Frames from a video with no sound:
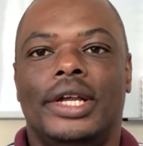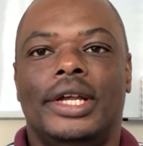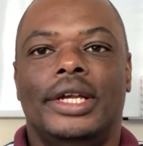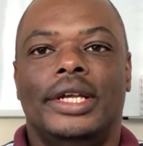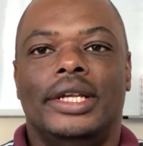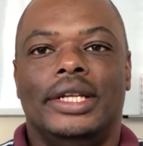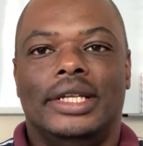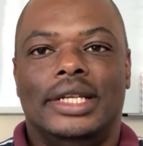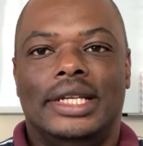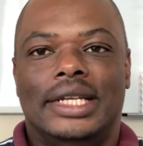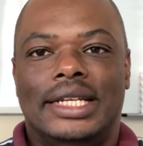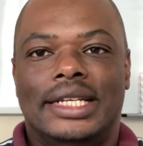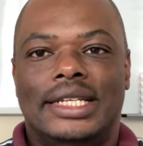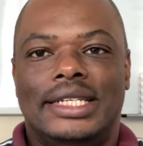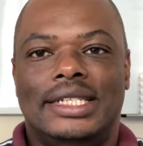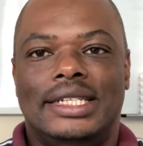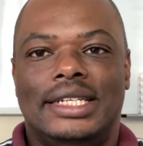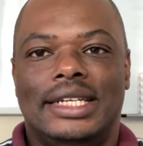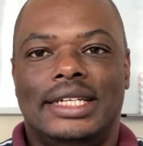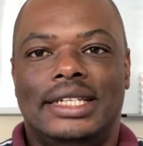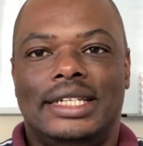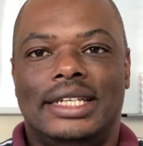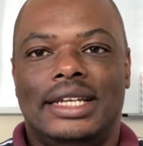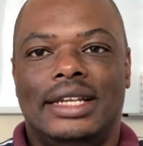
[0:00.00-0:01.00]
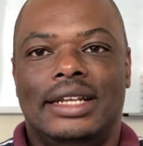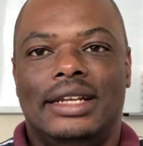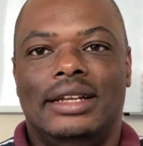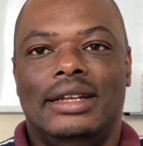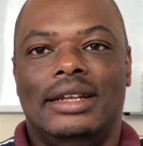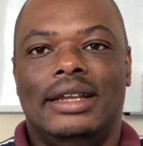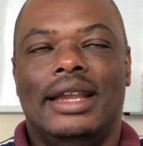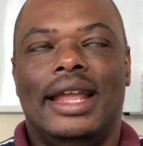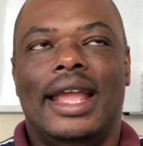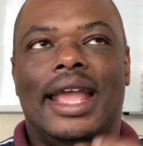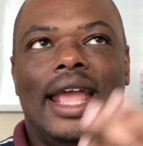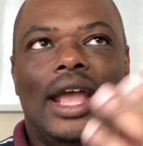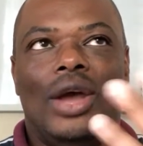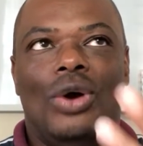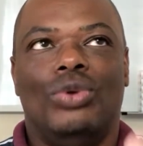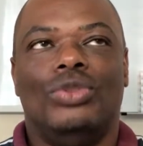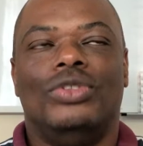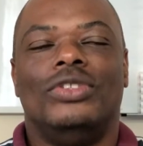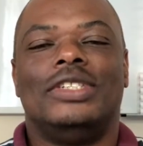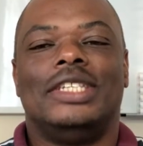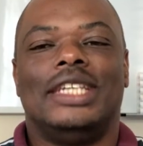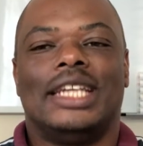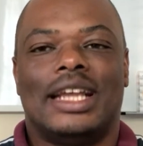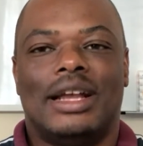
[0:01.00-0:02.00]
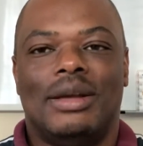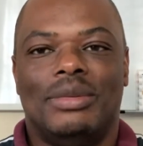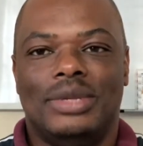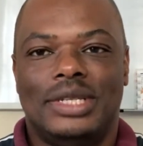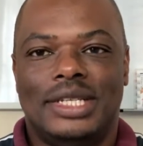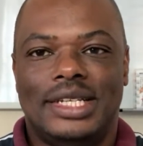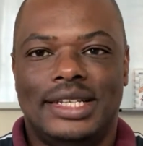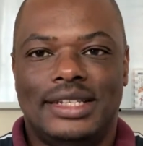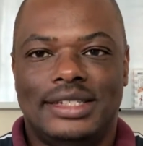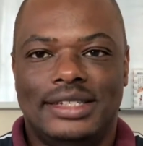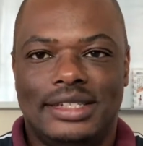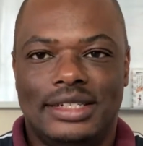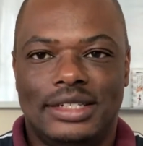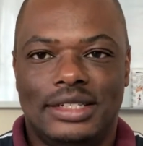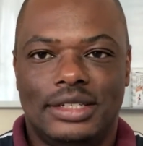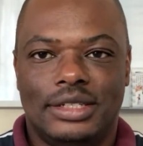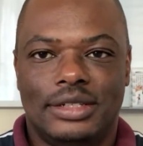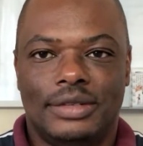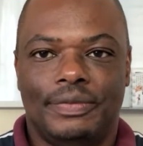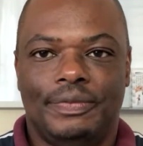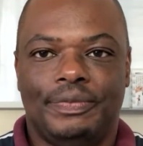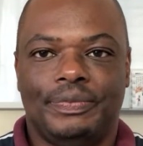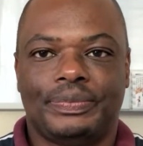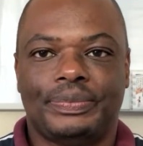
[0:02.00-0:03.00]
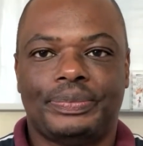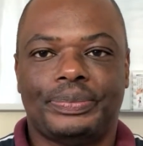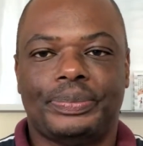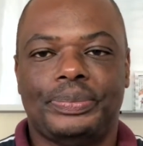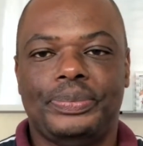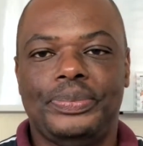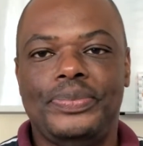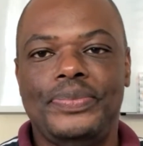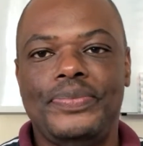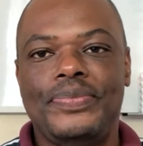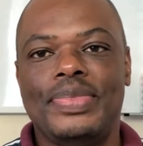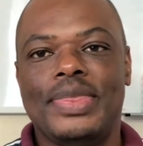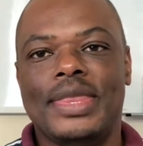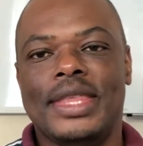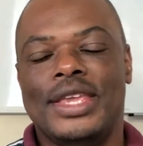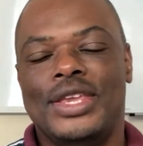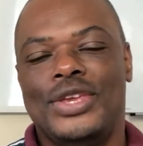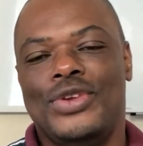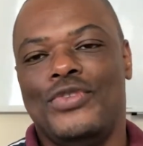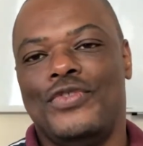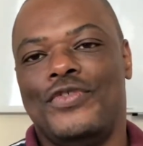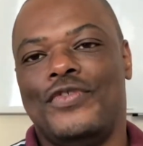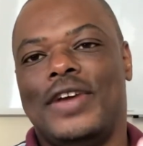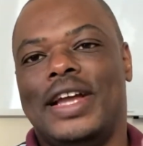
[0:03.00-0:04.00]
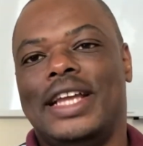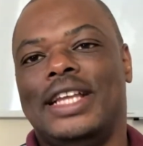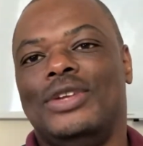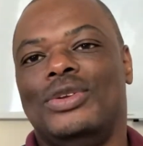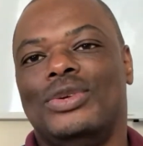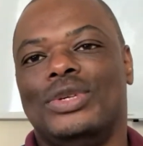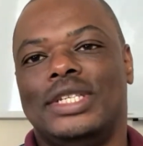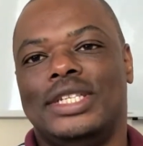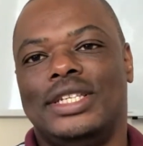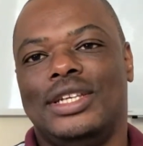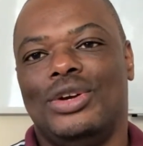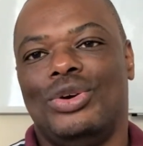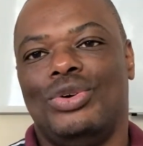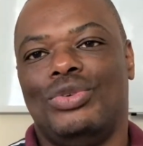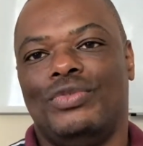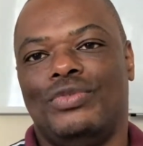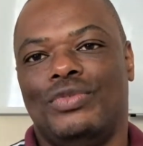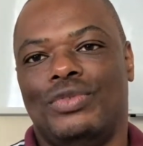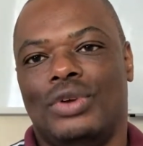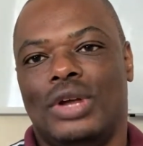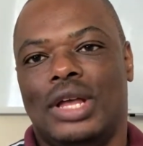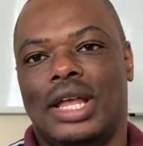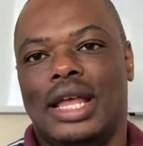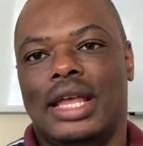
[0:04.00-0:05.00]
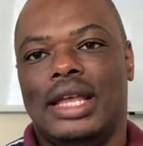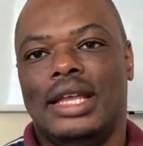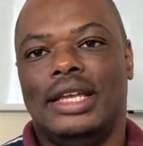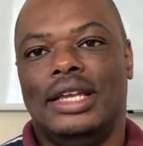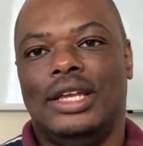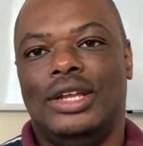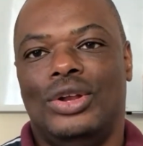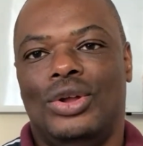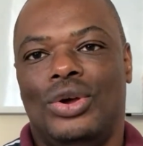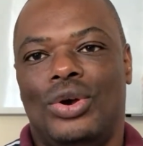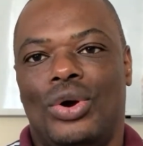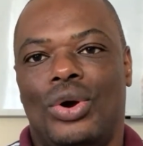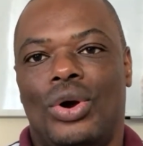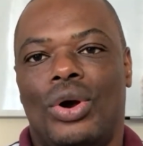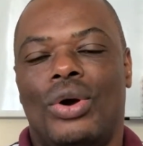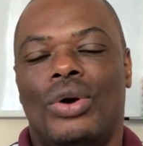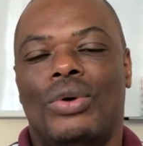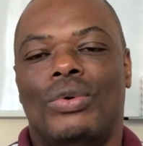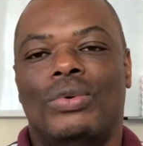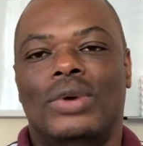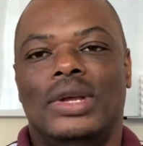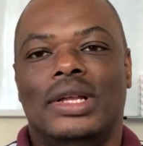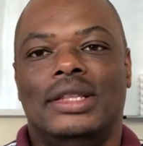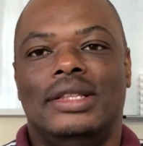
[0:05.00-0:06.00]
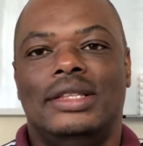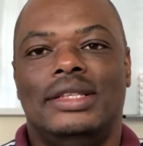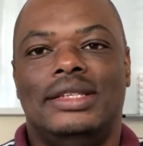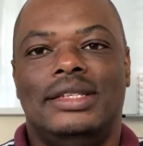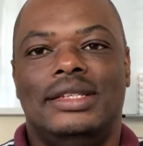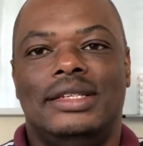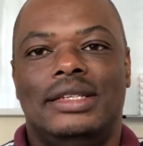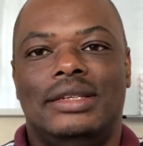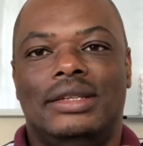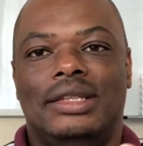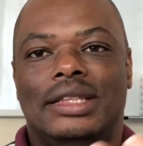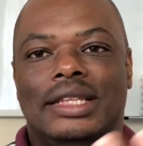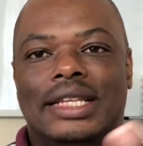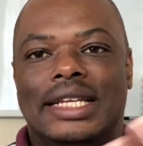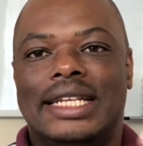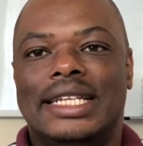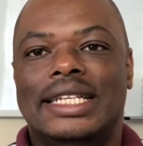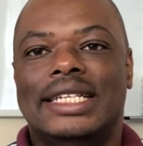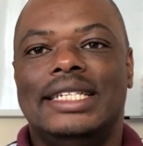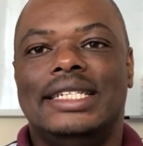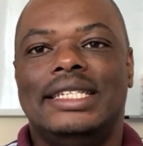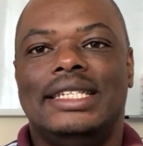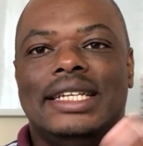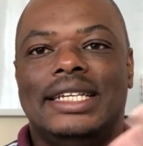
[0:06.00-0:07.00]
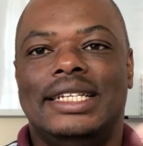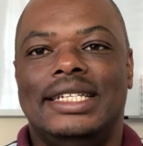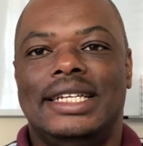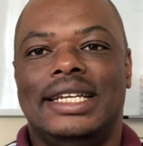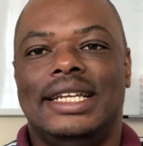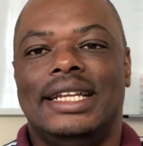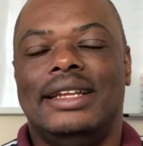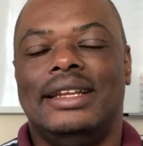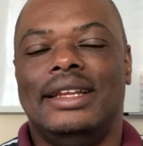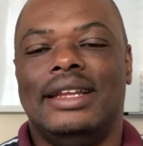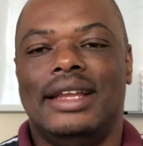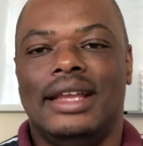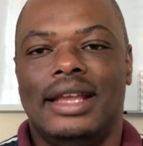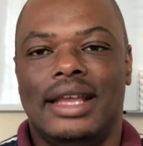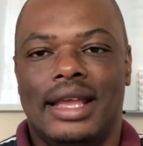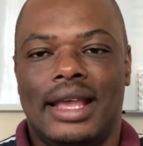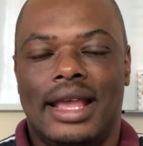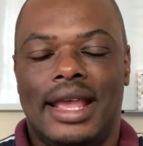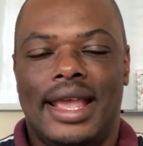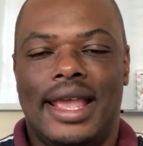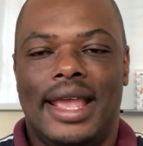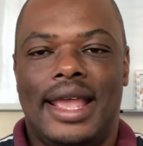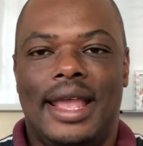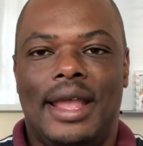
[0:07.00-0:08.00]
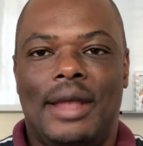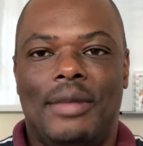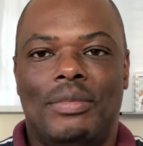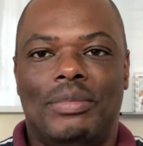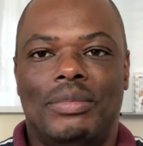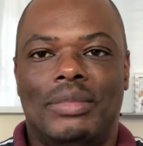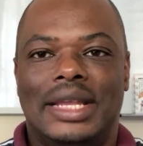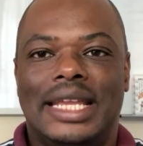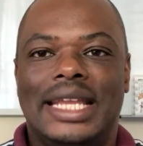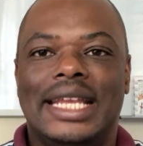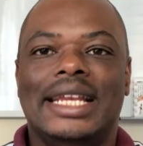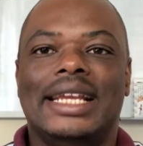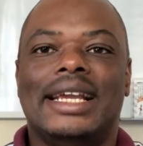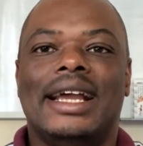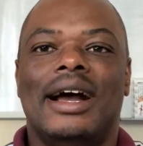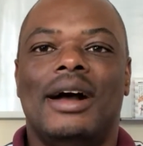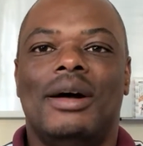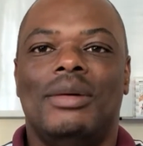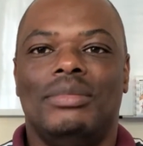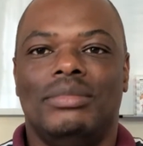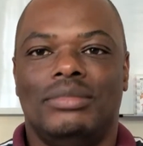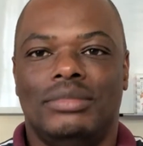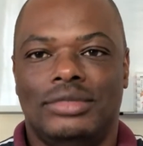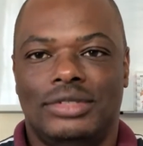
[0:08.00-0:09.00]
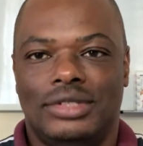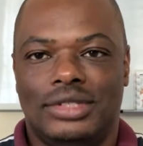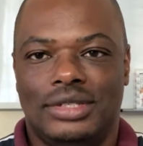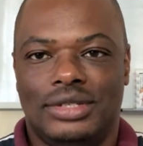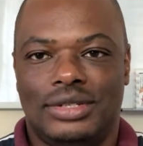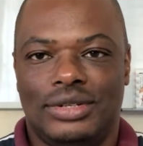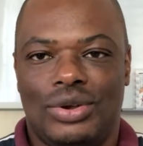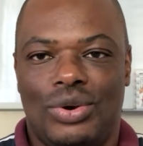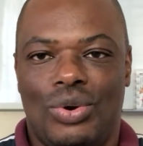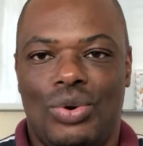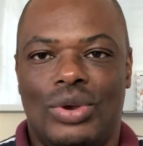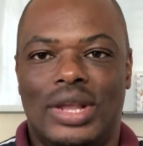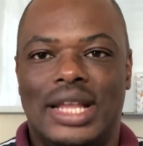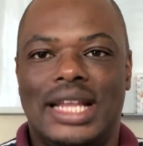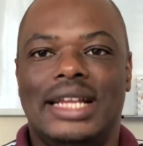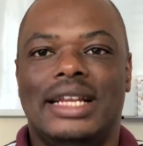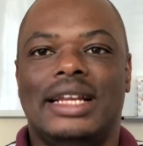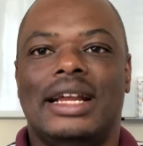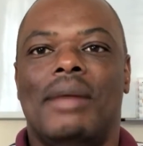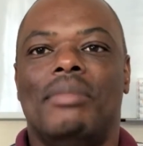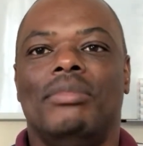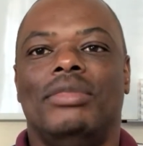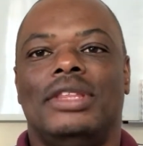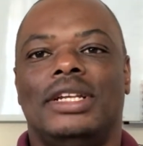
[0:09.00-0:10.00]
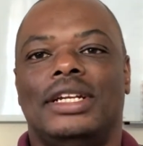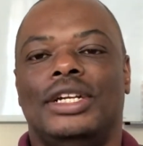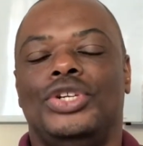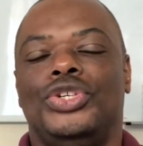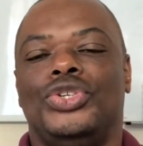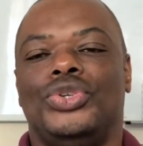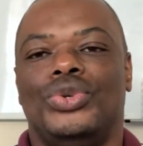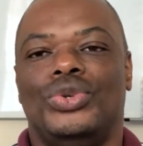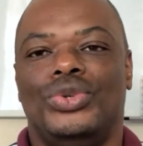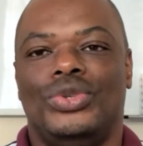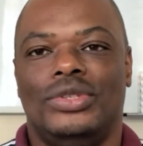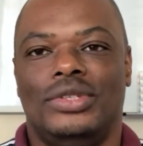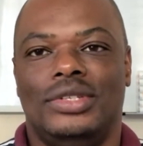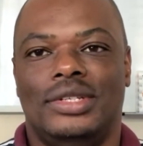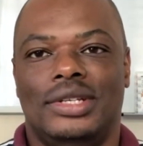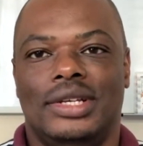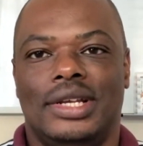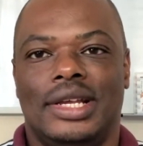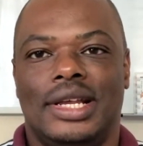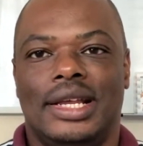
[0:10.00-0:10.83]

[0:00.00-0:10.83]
in certain health circumstances, you find yourself within certain incomes or income thresholds.